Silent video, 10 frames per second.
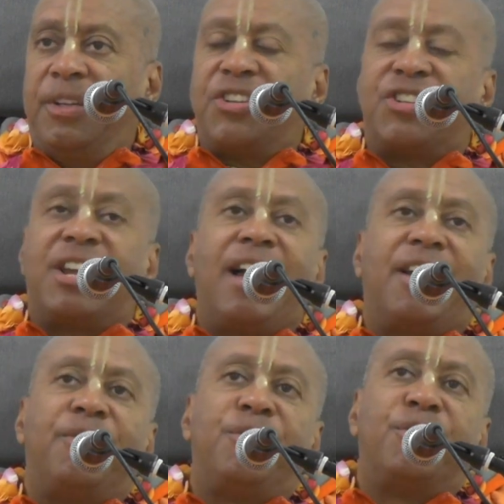Just
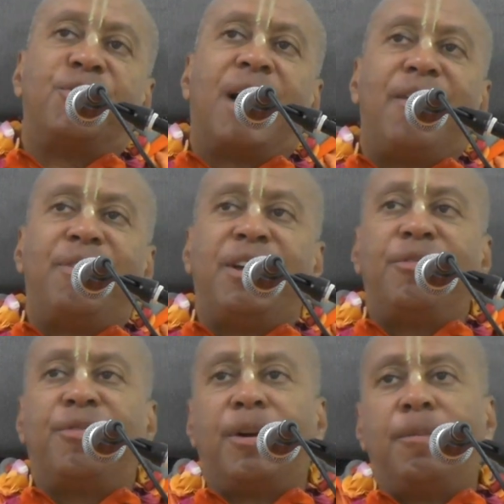like if you're
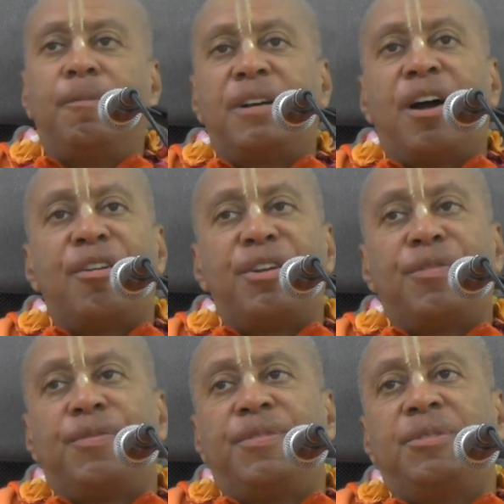driving from Cardiff